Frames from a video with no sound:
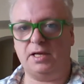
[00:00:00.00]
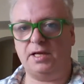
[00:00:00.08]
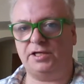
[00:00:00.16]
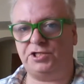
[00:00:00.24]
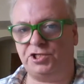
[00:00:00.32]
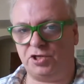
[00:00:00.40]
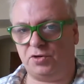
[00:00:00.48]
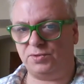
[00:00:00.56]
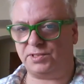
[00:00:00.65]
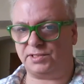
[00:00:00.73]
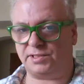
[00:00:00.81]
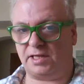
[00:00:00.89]
it
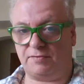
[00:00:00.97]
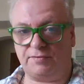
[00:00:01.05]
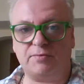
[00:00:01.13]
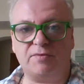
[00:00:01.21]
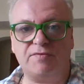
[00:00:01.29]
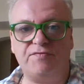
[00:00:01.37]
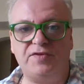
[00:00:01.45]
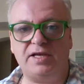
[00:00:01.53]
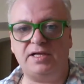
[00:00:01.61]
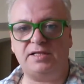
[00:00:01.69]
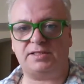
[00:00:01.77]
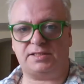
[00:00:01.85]
shows itself, it
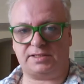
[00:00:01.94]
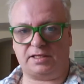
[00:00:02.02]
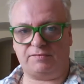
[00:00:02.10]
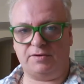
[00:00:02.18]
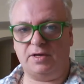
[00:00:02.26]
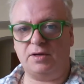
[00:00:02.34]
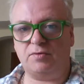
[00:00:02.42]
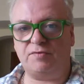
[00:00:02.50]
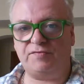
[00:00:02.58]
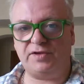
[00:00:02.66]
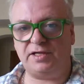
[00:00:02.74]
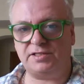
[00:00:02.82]
reveals itself, it
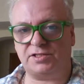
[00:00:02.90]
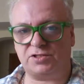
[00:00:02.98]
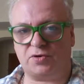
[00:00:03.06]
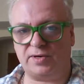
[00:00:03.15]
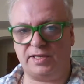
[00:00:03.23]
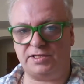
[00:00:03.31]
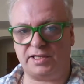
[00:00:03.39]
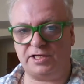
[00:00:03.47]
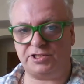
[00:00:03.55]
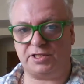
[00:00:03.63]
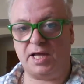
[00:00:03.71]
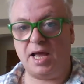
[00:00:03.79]
reveals its
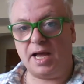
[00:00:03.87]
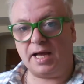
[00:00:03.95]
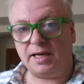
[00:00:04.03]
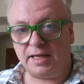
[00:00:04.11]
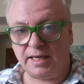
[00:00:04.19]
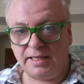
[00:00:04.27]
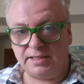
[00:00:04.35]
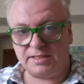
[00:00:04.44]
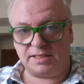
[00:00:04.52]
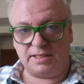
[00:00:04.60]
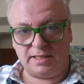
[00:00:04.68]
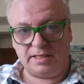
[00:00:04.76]
orientation, and
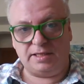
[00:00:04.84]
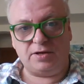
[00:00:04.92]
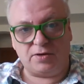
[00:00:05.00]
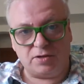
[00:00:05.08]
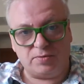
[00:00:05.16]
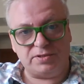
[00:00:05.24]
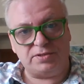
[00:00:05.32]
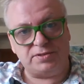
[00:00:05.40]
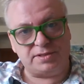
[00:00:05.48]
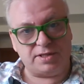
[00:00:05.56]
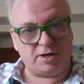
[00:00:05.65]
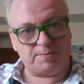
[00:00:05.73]
instantly the other one
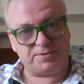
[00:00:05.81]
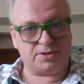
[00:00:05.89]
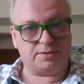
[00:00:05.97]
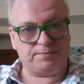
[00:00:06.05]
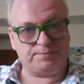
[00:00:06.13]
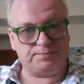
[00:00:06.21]
does the opposite.